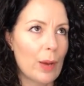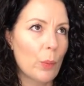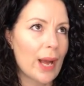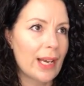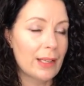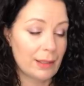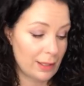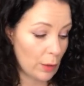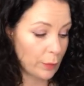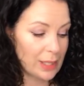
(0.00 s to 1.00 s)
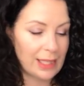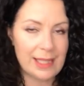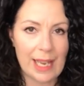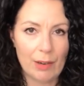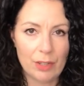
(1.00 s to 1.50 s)
where obviously
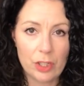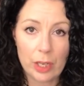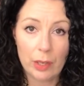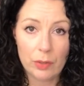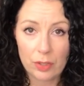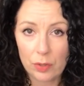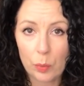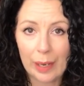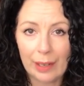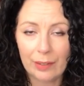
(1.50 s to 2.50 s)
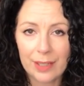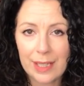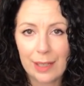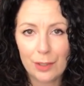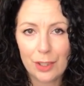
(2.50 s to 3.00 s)
Sarah sews as well,
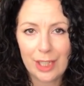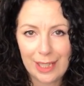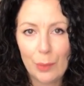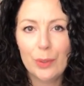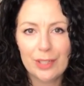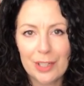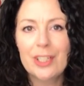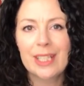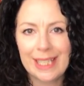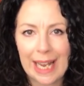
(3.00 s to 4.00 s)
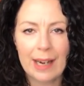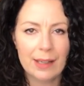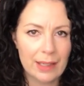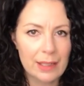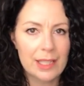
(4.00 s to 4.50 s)
so she would
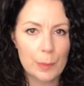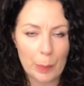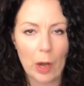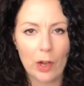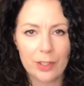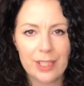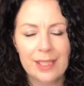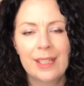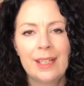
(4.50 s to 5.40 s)
understand and spot